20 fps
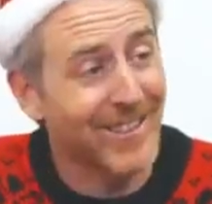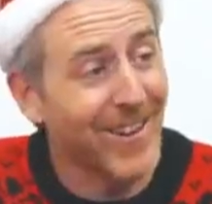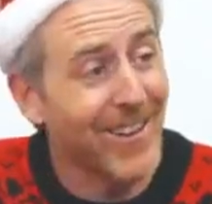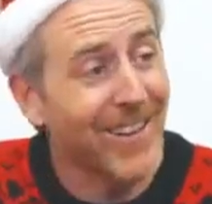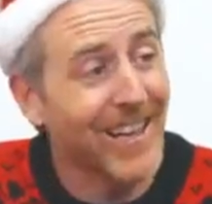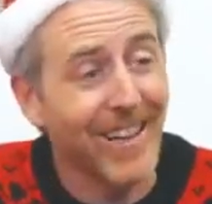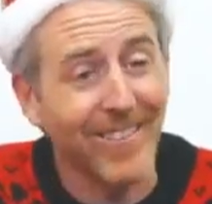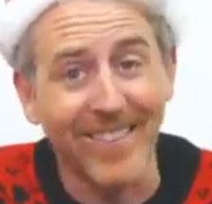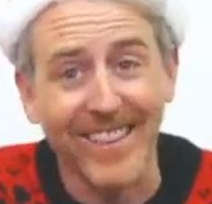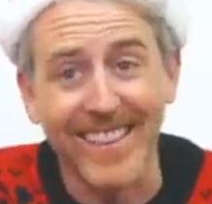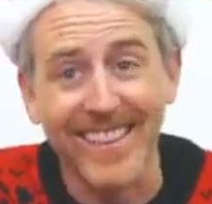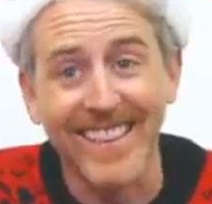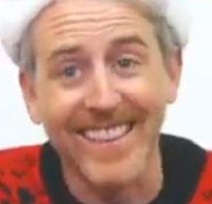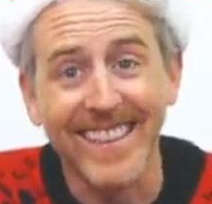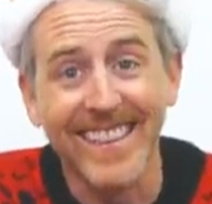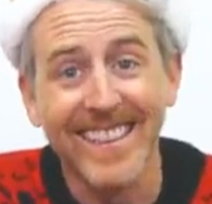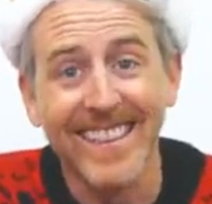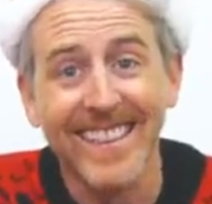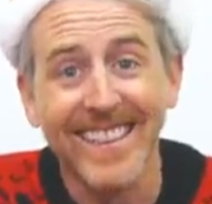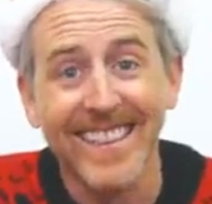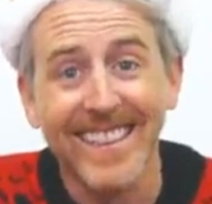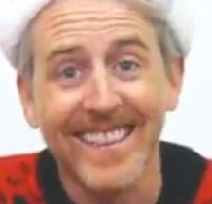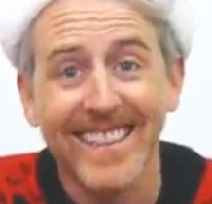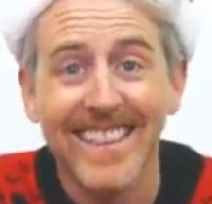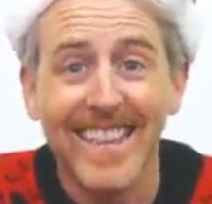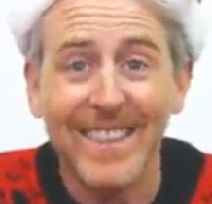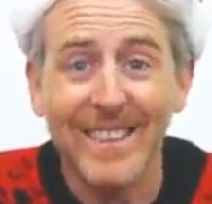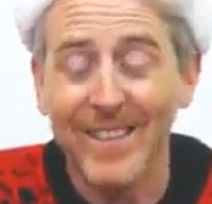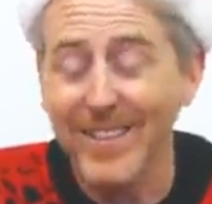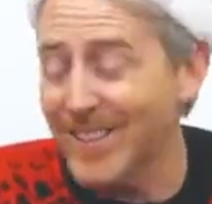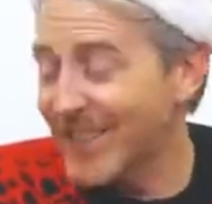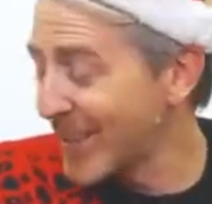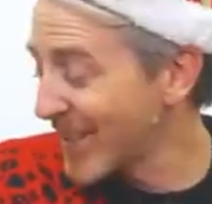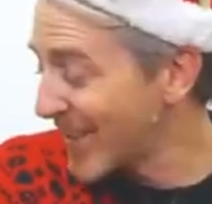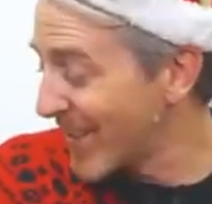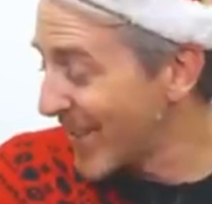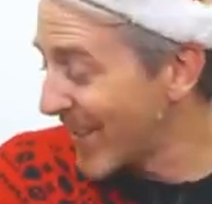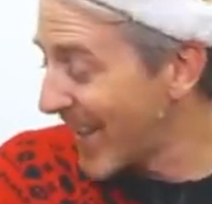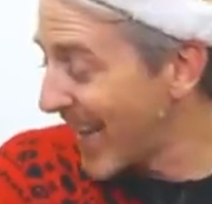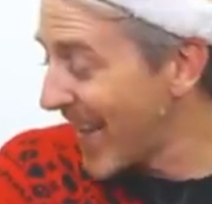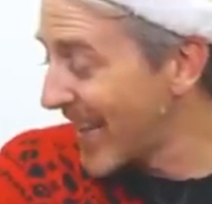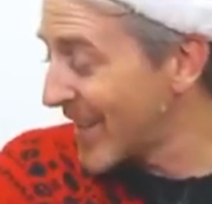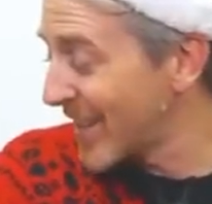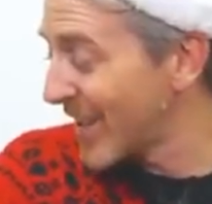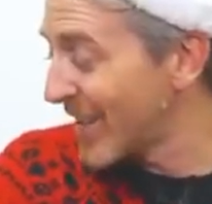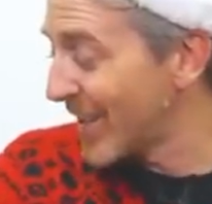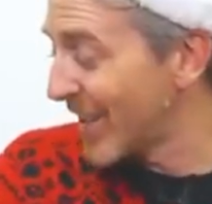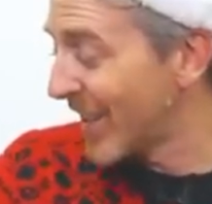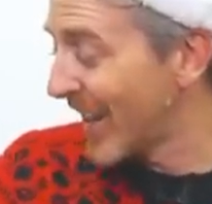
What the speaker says: growing on me. Yeah, so it's just okay. It's just